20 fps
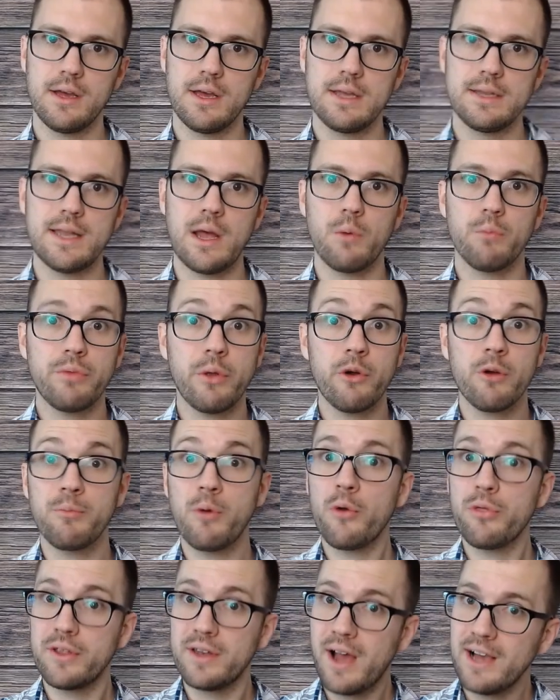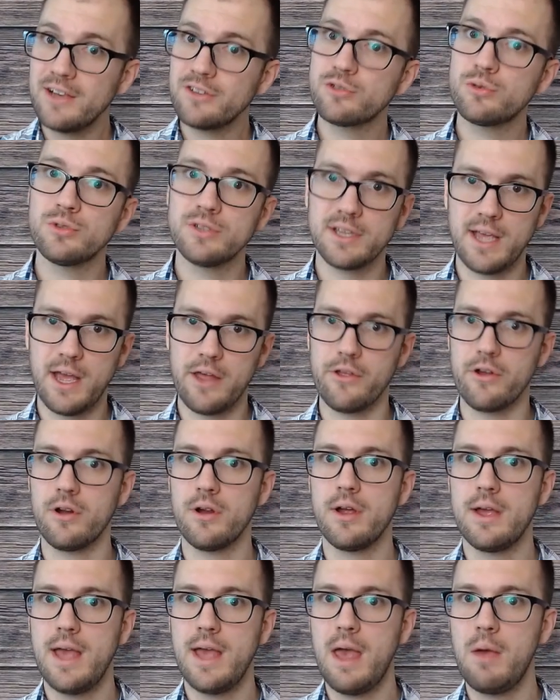Now, they were both in high school together,
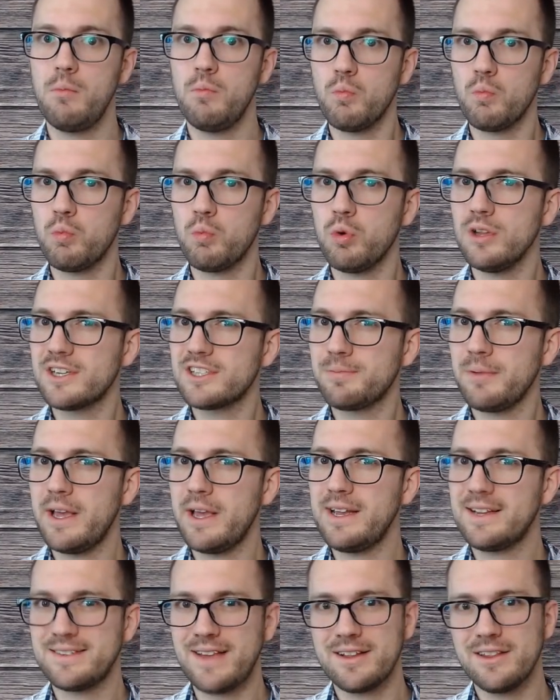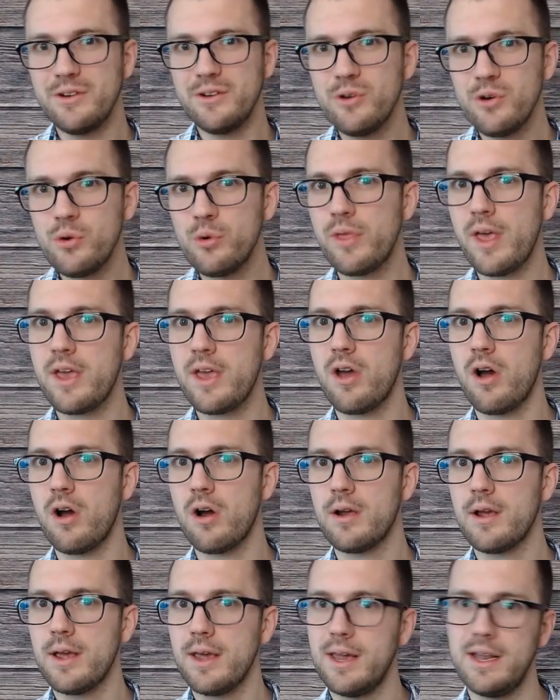and we'll explain exactly who they
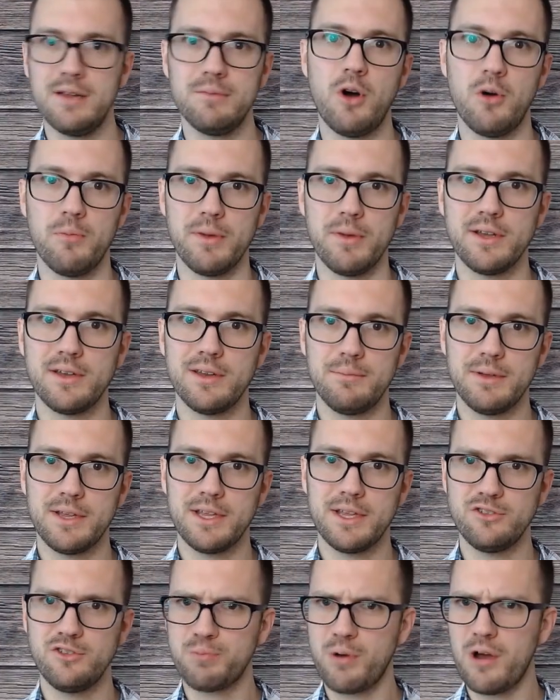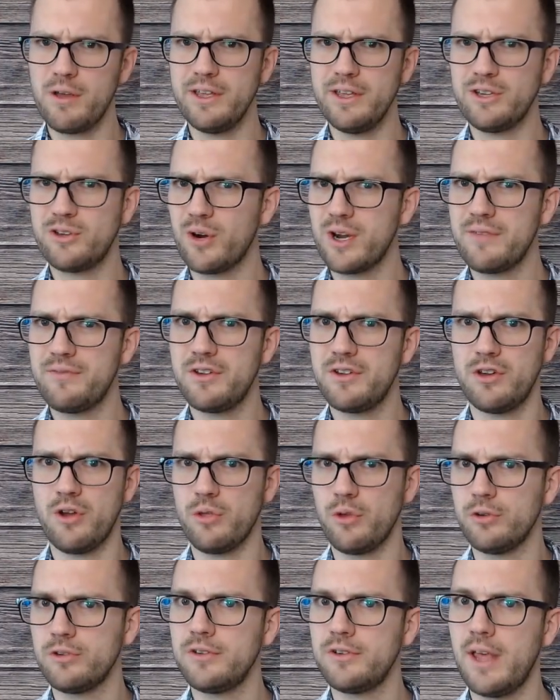are in a moment, because you probably don't even know
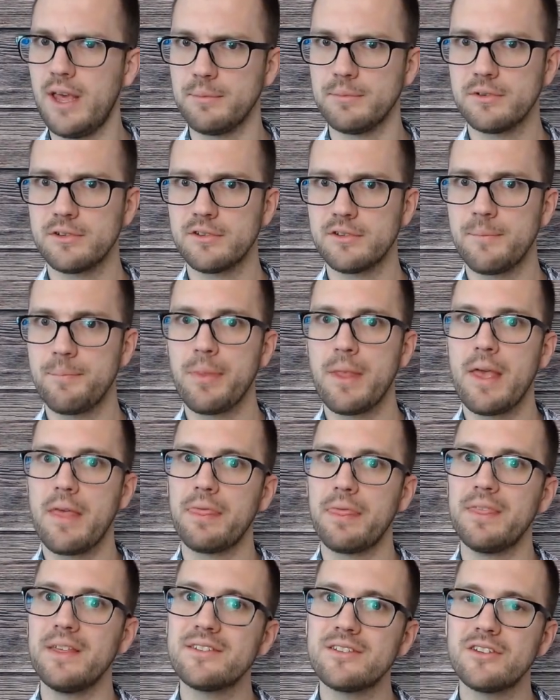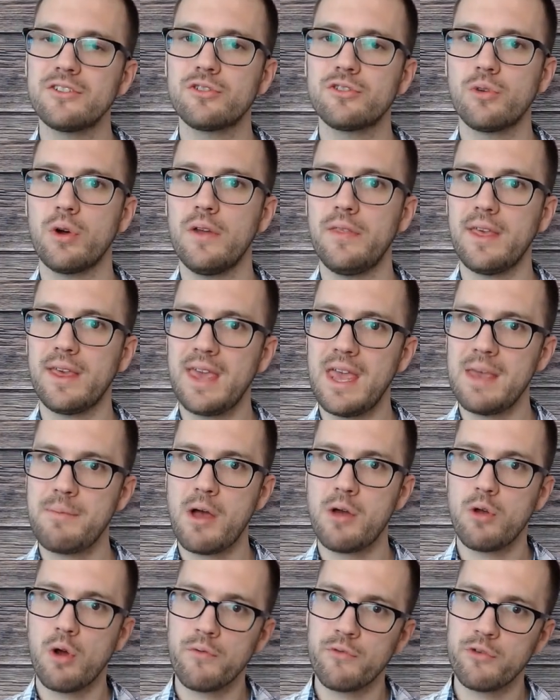those names. This is a story that came
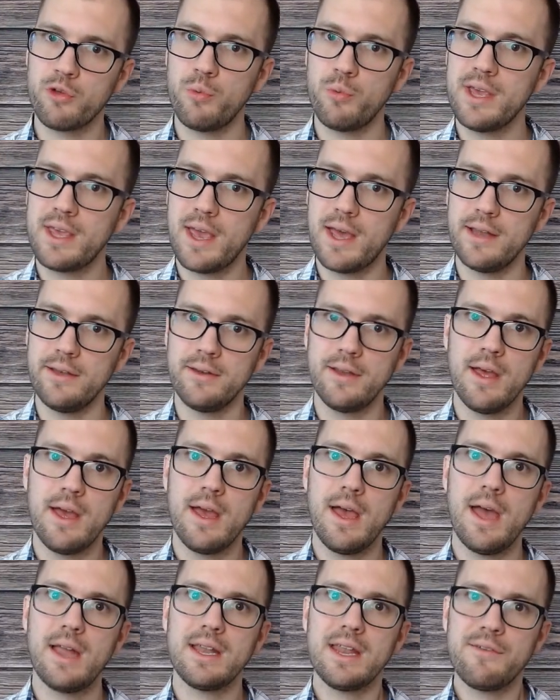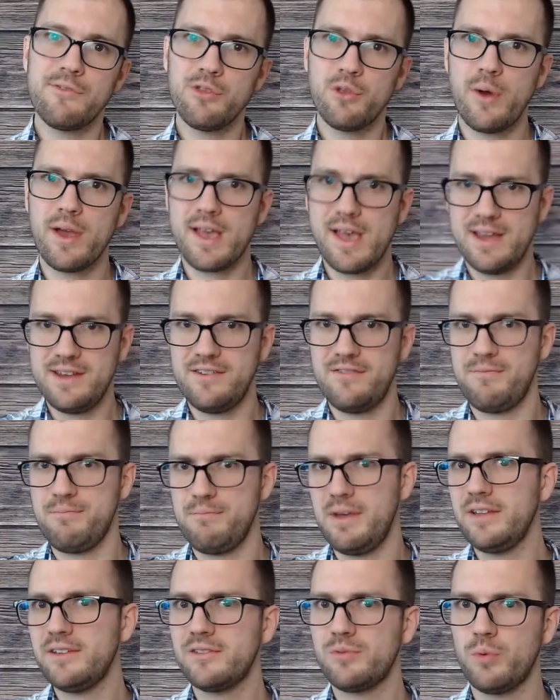out over the weekend, and even though I kind of
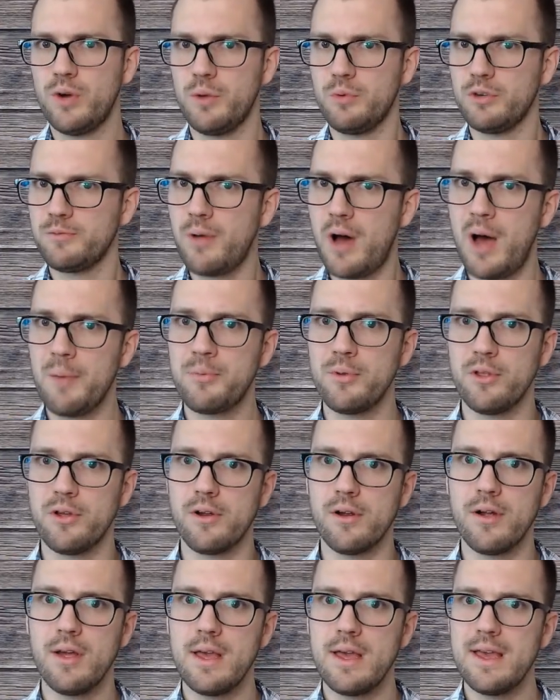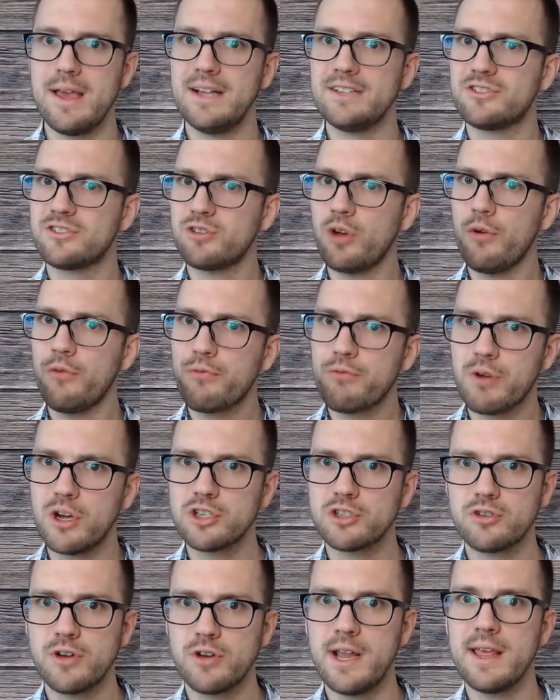missed when it was popular, it's so
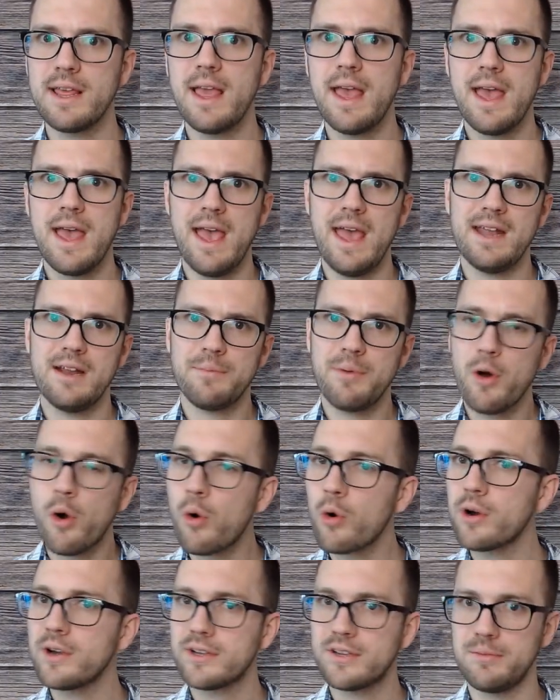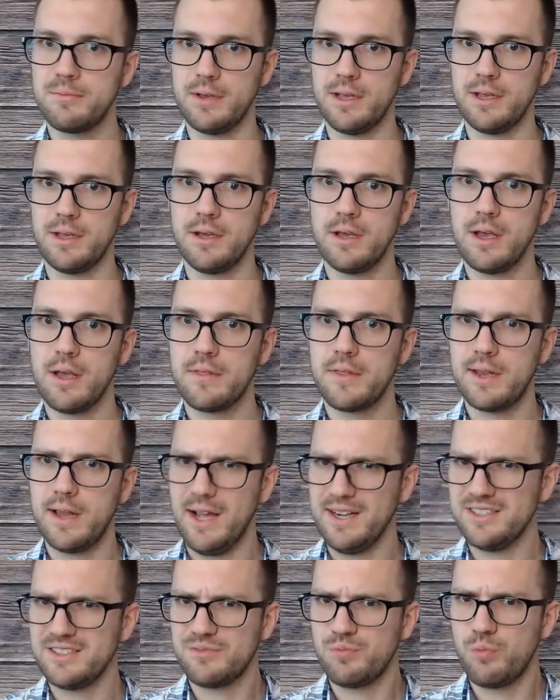frustrating and abhorrent to me that
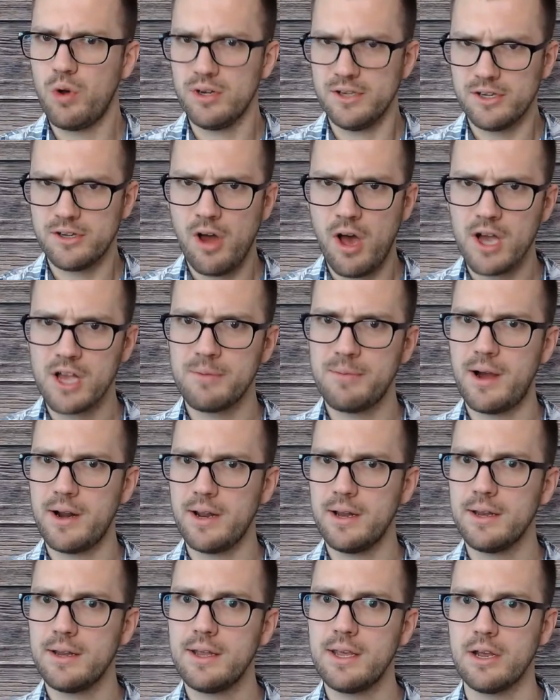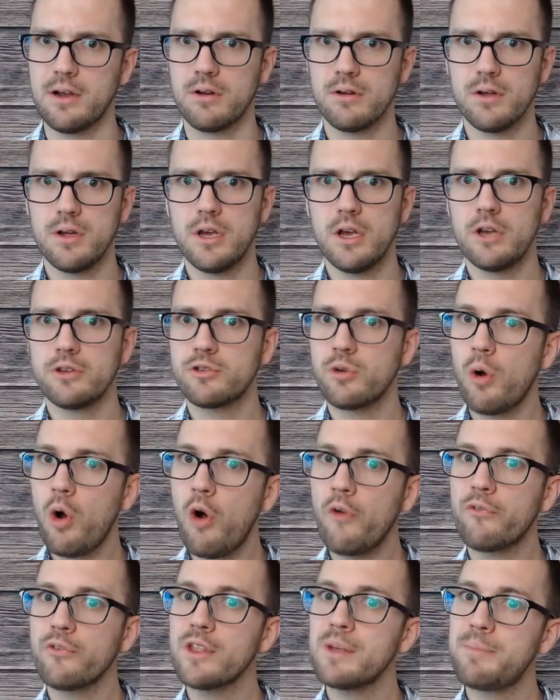I just wanted to talk about it here. So
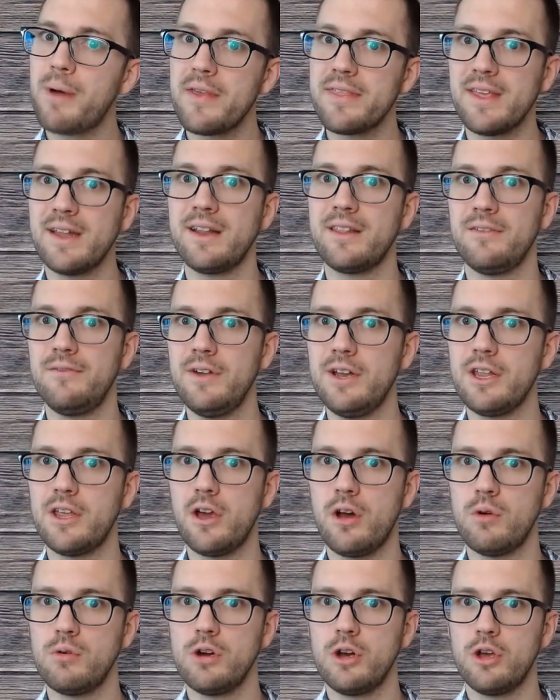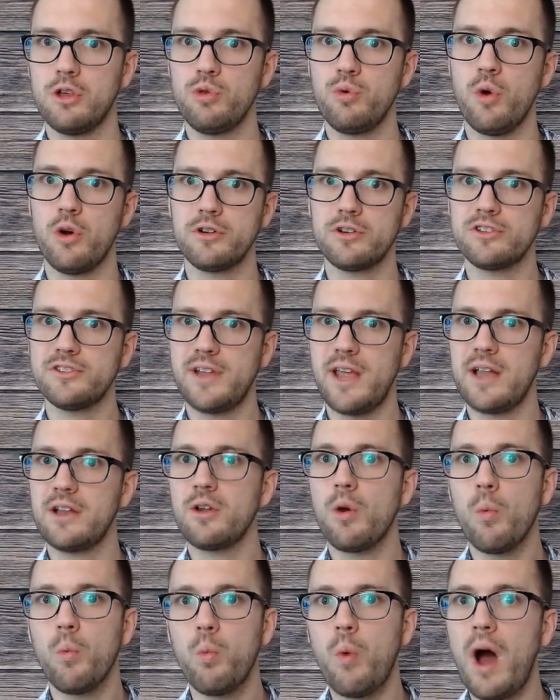hopefully by the end of the video, you understand
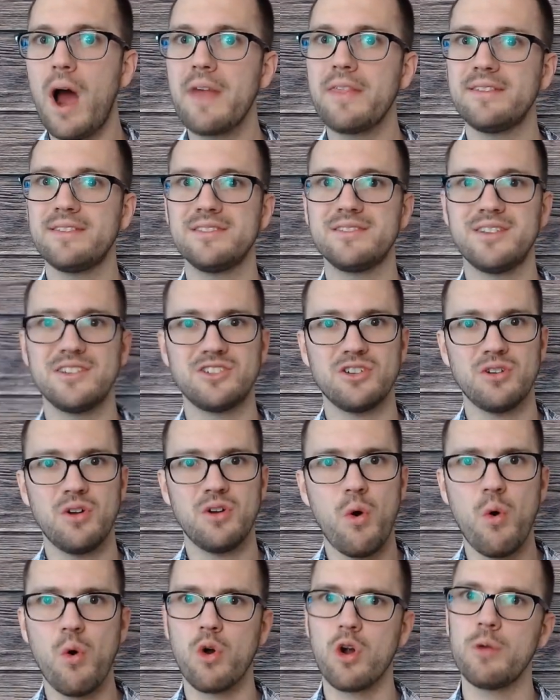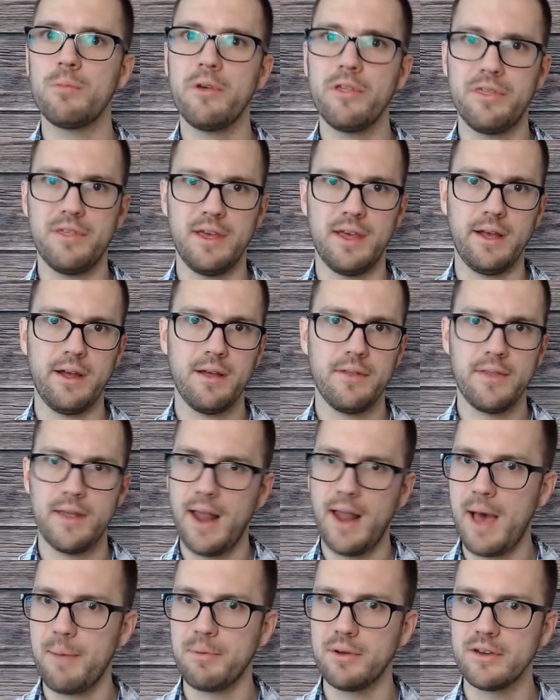why this is such a horrible thing that
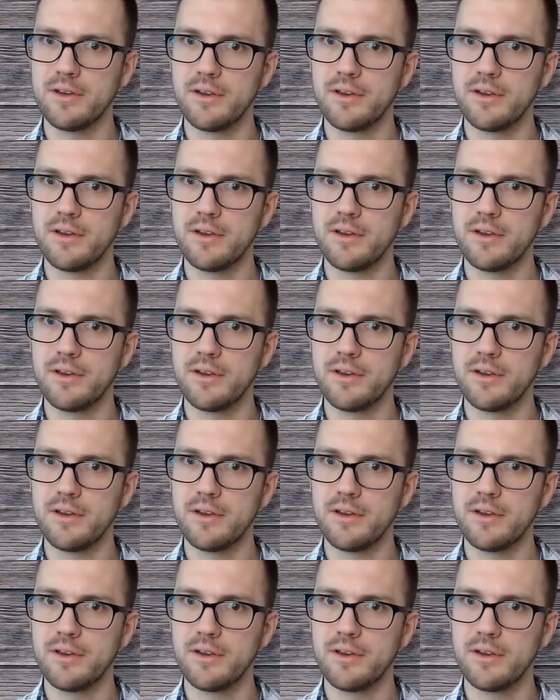happened.